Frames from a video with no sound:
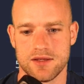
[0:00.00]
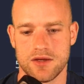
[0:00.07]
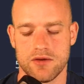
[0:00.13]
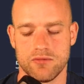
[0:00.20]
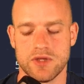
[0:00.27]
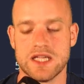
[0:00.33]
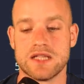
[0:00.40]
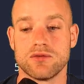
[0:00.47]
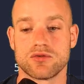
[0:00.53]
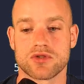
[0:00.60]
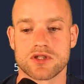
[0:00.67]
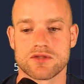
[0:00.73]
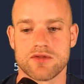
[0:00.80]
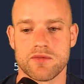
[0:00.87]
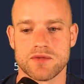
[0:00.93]
we need to
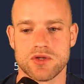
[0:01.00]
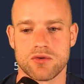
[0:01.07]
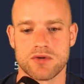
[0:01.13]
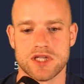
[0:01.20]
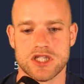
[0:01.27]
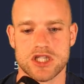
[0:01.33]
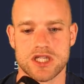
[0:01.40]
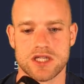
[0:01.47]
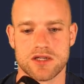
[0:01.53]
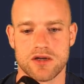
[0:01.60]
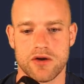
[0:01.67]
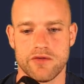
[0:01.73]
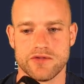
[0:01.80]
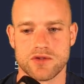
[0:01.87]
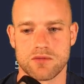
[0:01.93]
transform the origin
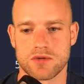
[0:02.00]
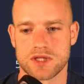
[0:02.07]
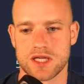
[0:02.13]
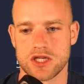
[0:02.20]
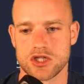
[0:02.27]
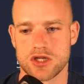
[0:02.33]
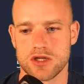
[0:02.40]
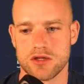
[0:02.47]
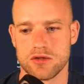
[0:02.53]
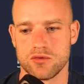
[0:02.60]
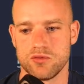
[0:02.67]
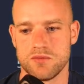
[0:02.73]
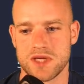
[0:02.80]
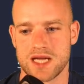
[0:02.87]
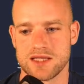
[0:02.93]
of the rotation
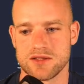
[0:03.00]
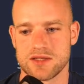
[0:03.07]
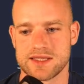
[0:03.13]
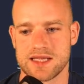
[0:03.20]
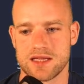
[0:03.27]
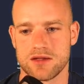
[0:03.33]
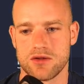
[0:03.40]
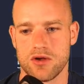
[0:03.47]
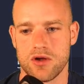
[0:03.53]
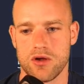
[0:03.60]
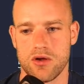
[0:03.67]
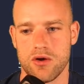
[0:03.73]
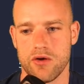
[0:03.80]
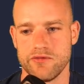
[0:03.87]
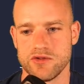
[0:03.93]
to be at the center
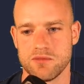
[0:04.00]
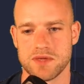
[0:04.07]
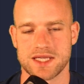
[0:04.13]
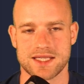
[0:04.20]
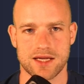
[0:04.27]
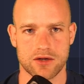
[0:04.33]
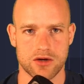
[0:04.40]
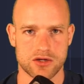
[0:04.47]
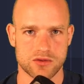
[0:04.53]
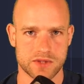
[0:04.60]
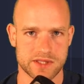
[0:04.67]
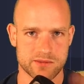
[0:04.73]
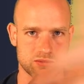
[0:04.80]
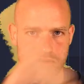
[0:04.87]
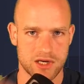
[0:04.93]
of the big circle, so it
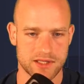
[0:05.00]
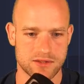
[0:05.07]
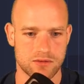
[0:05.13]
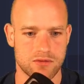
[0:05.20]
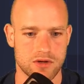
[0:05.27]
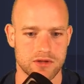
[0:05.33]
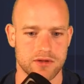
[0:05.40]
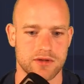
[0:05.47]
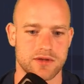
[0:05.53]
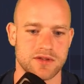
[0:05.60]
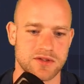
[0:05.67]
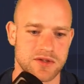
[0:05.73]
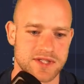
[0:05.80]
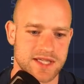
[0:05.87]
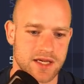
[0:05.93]
spreads around
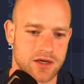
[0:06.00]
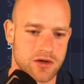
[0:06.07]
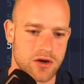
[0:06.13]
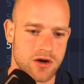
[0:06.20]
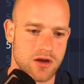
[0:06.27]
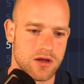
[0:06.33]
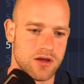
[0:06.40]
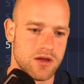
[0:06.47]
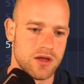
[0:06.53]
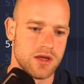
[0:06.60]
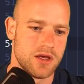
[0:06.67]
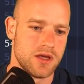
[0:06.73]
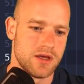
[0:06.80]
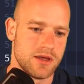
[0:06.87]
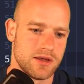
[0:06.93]
the circle.
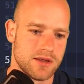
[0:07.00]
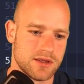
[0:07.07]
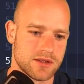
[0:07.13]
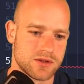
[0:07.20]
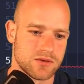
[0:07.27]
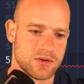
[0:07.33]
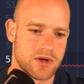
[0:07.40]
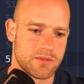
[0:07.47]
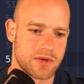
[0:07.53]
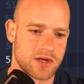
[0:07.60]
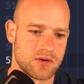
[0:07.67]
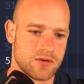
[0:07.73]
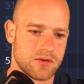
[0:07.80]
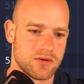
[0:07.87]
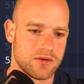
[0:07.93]
So I'm
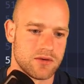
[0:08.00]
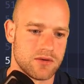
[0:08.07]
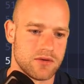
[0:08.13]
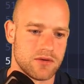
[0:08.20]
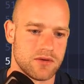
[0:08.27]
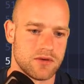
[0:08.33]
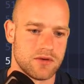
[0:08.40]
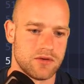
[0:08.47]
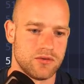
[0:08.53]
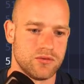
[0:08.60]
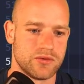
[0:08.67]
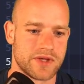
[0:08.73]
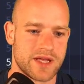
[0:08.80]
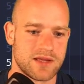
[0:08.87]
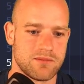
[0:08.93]
gonna do
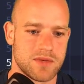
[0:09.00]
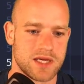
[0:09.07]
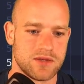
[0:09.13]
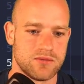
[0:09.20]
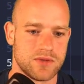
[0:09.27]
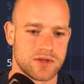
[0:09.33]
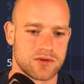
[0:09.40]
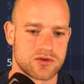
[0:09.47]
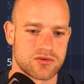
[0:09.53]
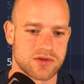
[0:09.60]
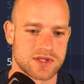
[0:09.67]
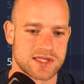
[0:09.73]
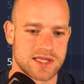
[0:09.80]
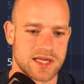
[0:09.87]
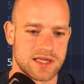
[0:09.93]
that by doing a
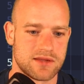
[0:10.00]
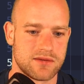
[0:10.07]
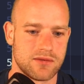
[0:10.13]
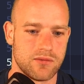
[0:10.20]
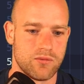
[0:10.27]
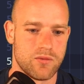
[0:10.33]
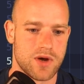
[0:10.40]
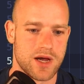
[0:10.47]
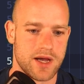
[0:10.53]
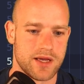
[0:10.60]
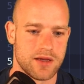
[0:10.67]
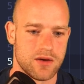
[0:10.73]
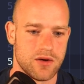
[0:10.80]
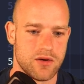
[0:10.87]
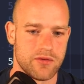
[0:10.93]
translate y
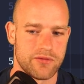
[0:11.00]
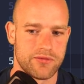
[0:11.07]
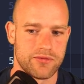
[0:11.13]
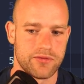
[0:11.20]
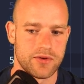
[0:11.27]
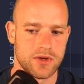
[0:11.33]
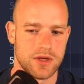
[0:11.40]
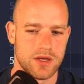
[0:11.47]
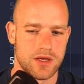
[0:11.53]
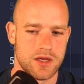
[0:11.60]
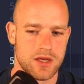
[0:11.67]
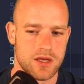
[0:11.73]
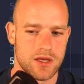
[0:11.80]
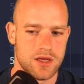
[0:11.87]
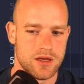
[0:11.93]
of
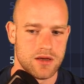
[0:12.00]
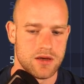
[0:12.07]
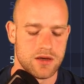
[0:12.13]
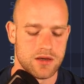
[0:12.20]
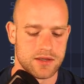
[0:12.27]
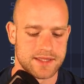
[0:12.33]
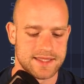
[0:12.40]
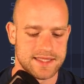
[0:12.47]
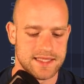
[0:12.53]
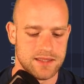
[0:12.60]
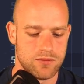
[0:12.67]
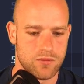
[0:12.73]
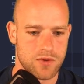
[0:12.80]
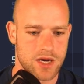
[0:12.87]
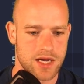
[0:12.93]

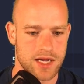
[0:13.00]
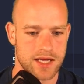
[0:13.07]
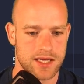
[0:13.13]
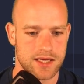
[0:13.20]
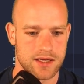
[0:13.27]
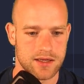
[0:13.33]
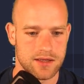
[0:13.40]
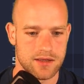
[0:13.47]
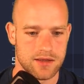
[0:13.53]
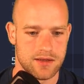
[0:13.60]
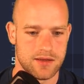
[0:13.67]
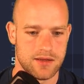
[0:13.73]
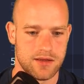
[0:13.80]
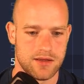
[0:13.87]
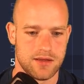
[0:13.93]
cy
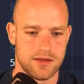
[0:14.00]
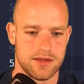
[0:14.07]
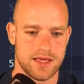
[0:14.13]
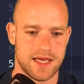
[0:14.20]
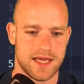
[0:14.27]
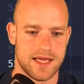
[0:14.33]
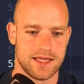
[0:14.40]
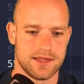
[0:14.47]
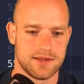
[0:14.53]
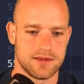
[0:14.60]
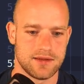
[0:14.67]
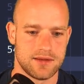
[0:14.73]
and